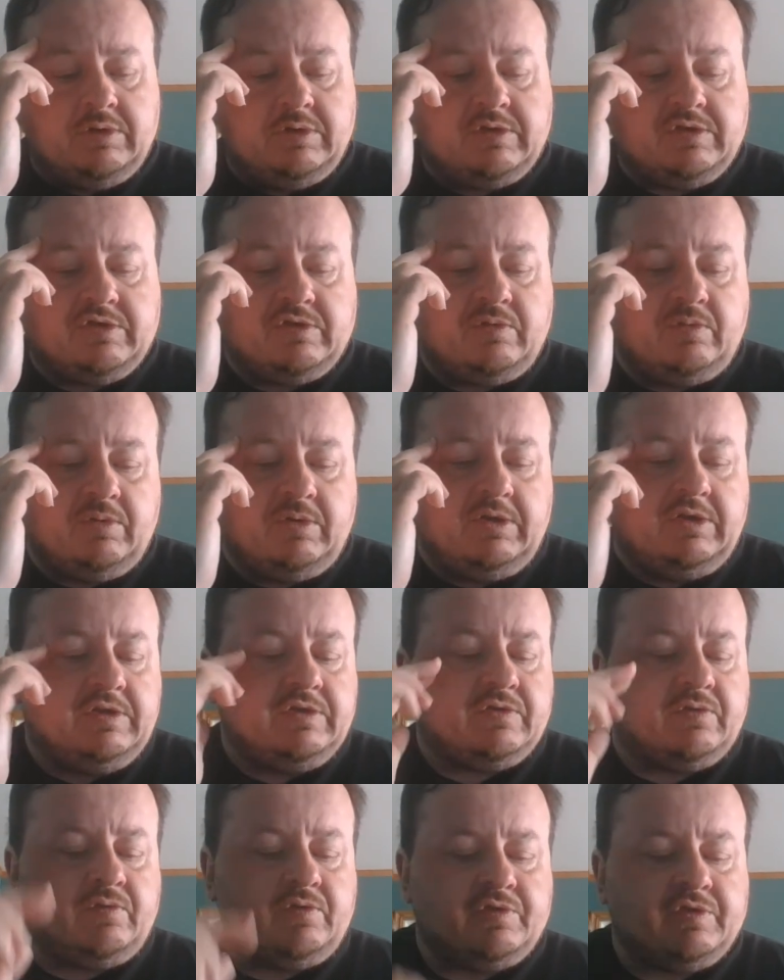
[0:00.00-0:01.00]
So
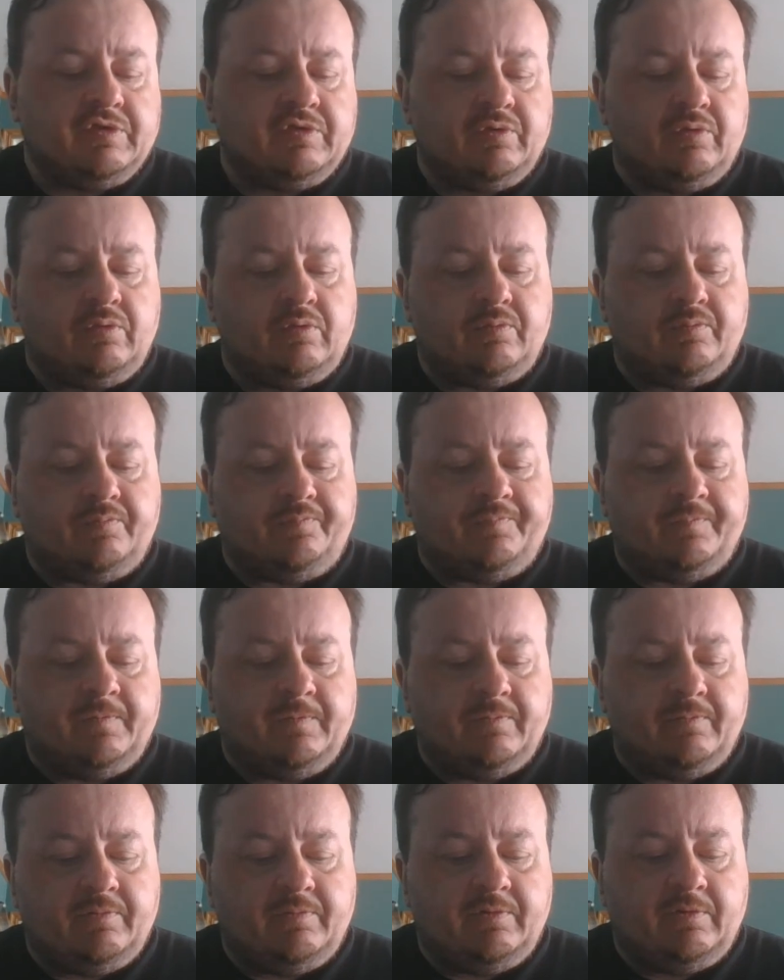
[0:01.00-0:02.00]
he's also
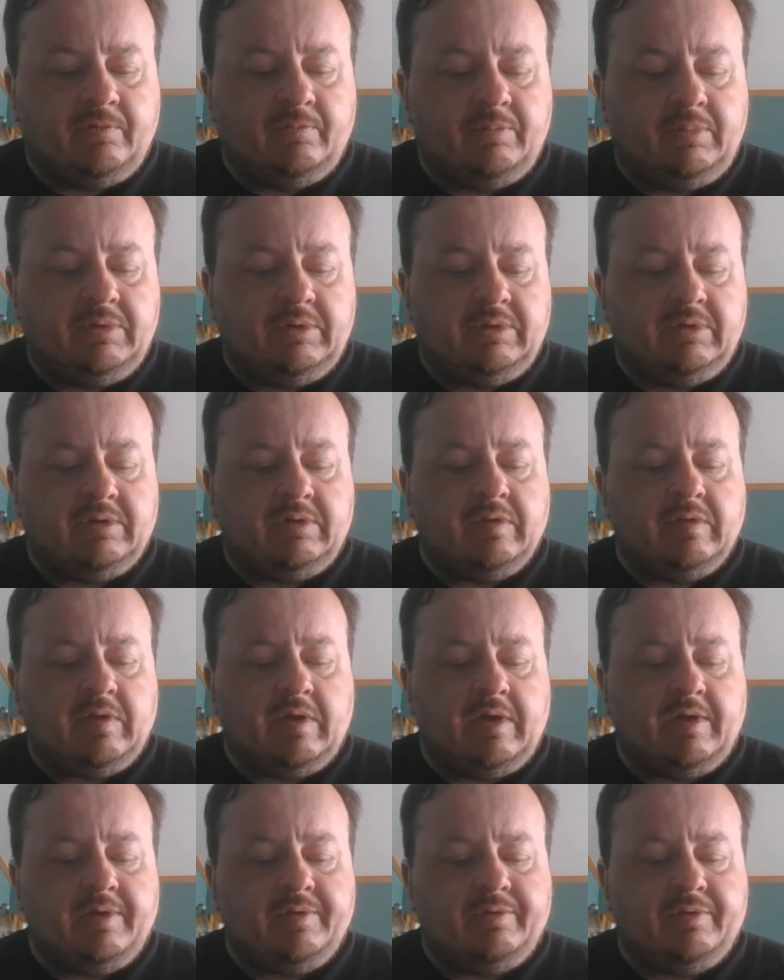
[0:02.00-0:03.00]
beaten
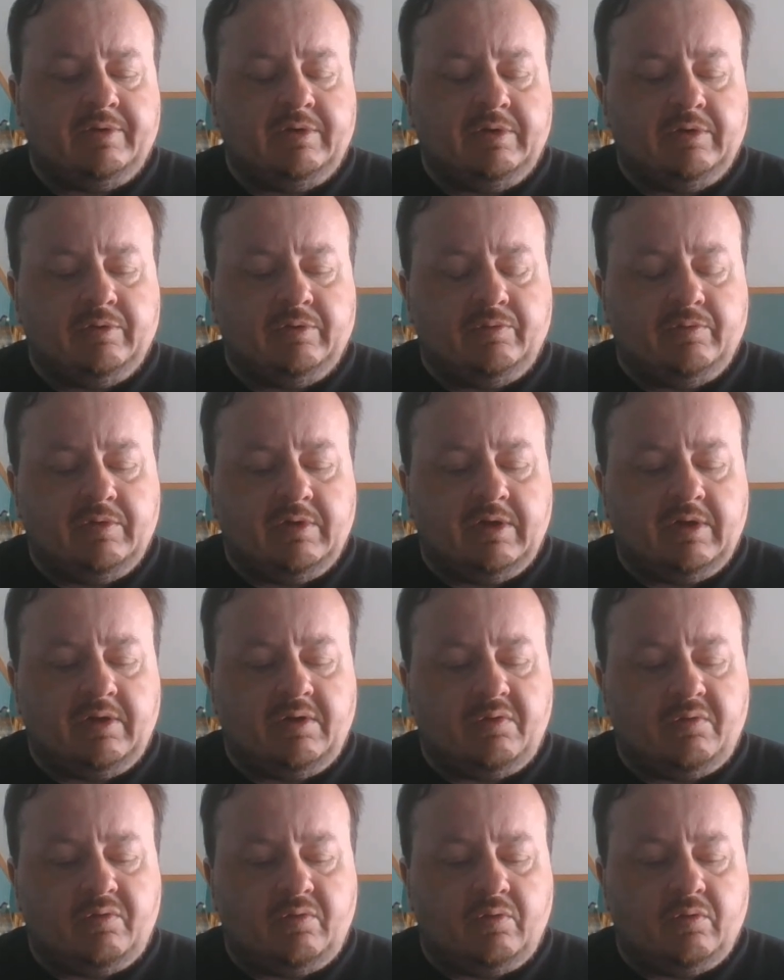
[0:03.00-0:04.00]
Andrei
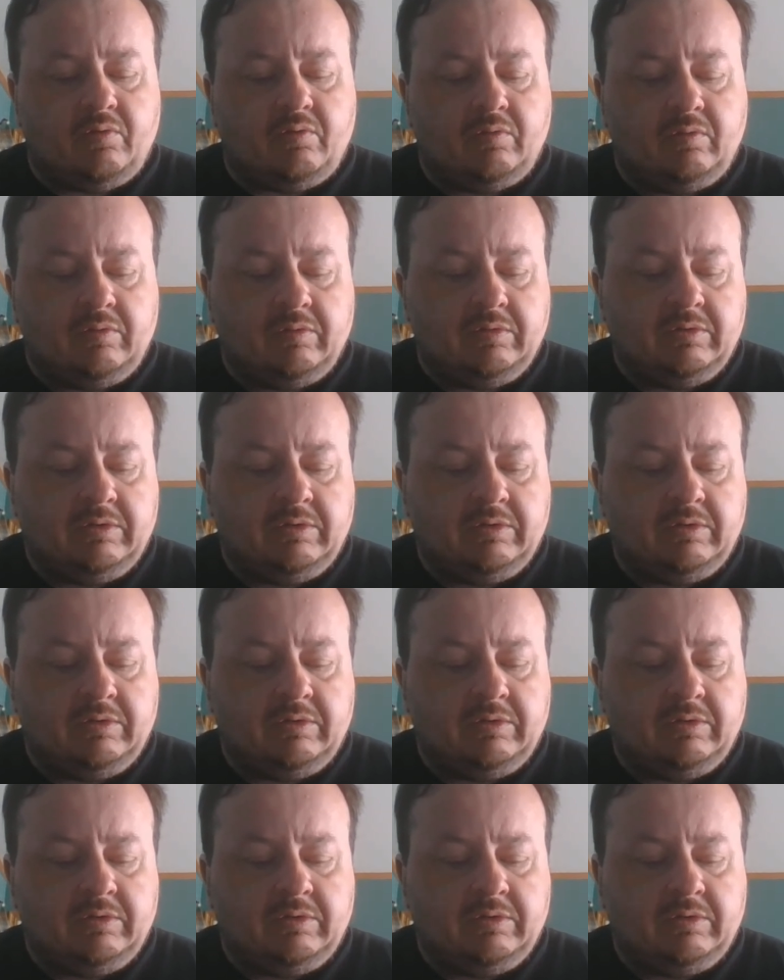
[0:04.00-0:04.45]
Rudenko,